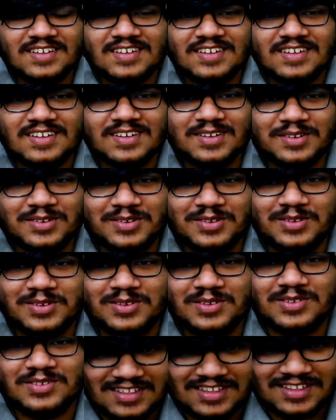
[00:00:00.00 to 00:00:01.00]

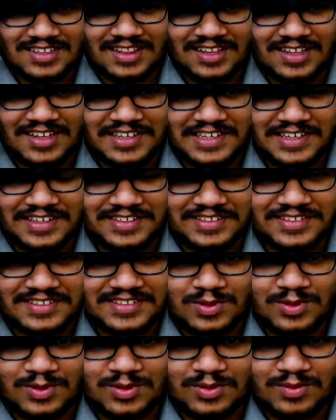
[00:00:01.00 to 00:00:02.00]
Oh, the letter.
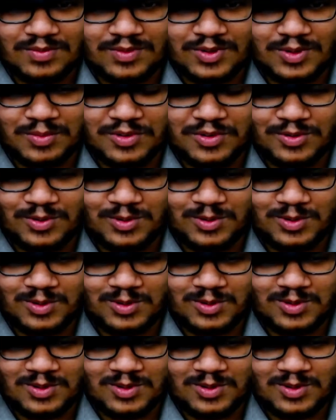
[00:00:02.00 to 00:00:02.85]
From who?